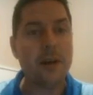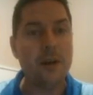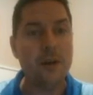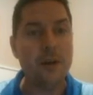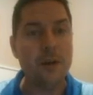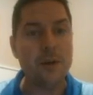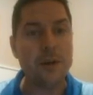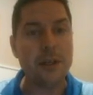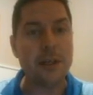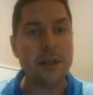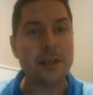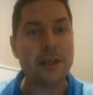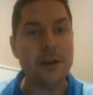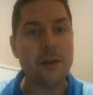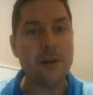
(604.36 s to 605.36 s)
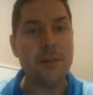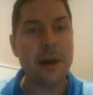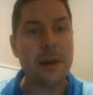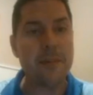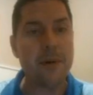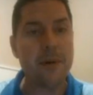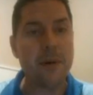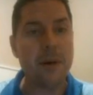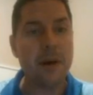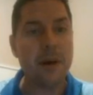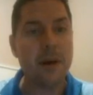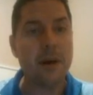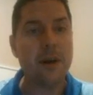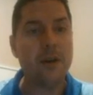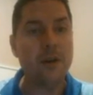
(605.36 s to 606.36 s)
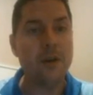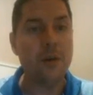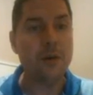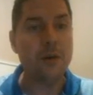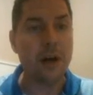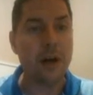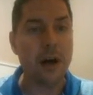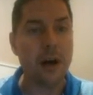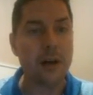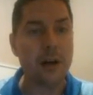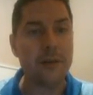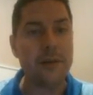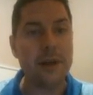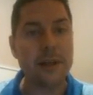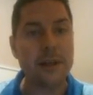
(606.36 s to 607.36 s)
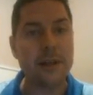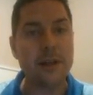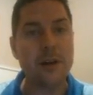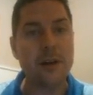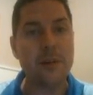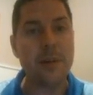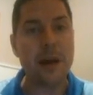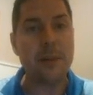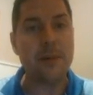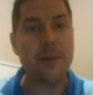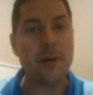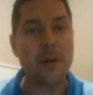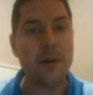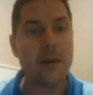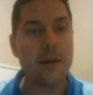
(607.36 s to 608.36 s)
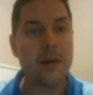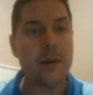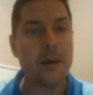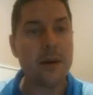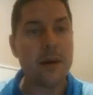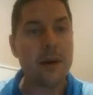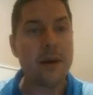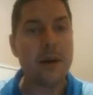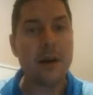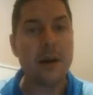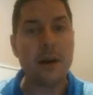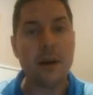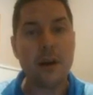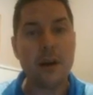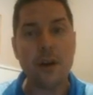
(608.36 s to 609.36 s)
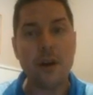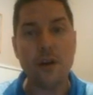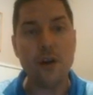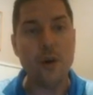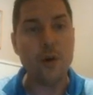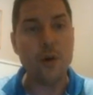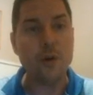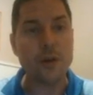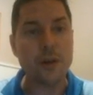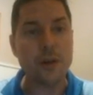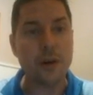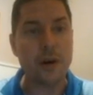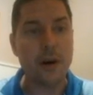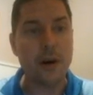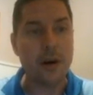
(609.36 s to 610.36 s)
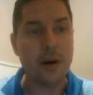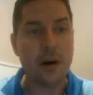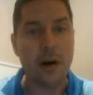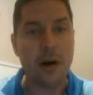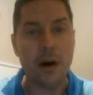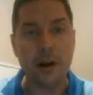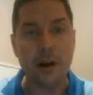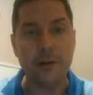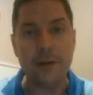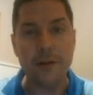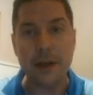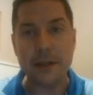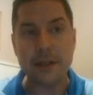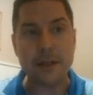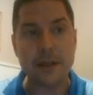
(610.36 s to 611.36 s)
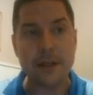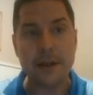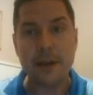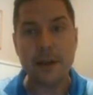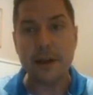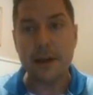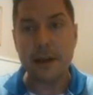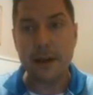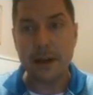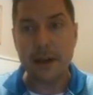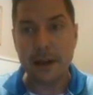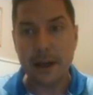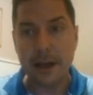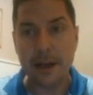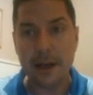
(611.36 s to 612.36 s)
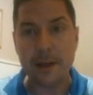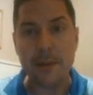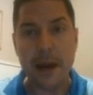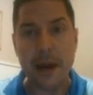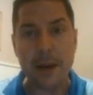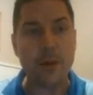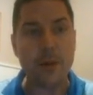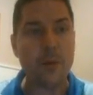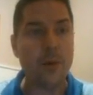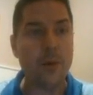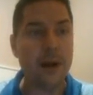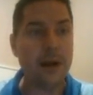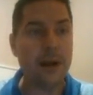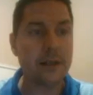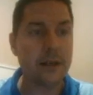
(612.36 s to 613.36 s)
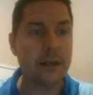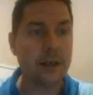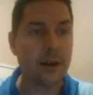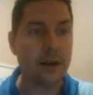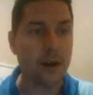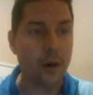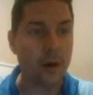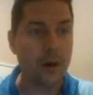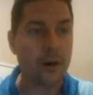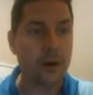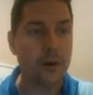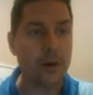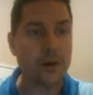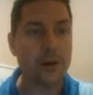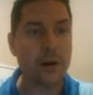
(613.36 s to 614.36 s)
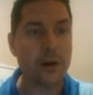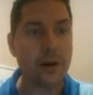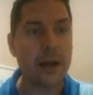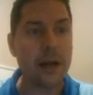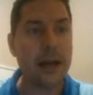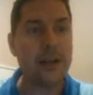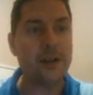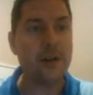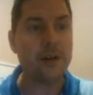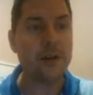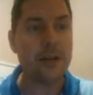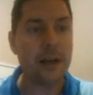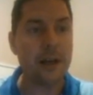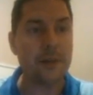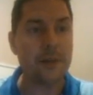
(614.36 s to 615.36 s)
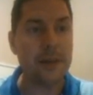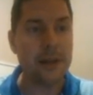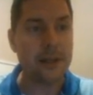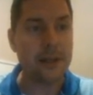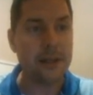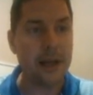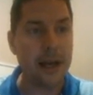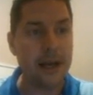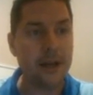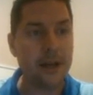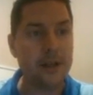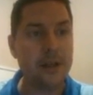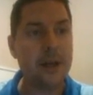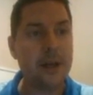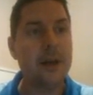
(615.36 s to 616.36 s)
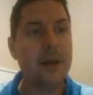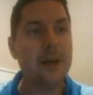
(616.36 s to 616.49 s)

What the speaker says: Use this in your paper. Use all of this in your paper. Use all of this in the paper when it's going through those hurricanes and you're telling me the stage.